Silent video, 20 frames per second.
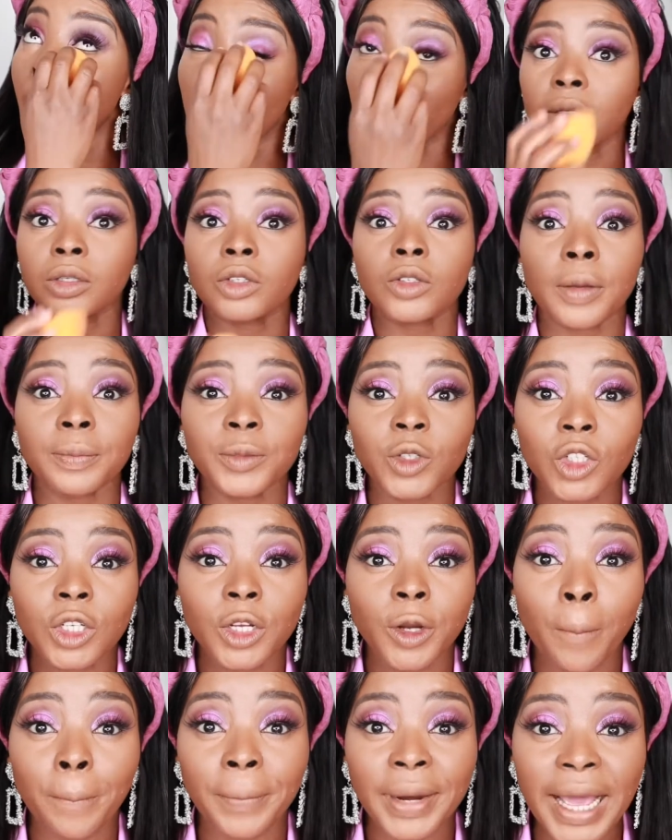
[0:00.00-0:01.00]
So I'm just
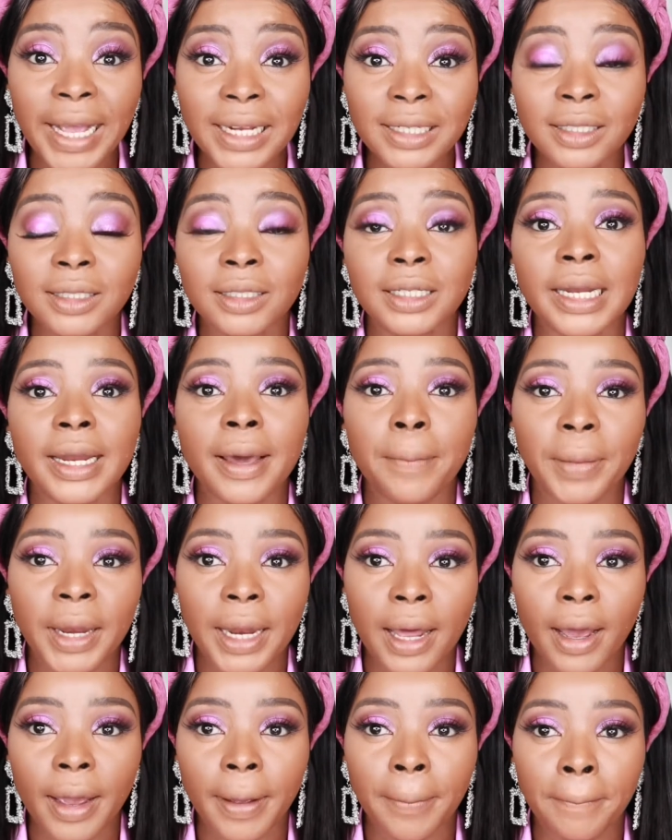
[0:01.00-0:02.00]
going to blend then apply.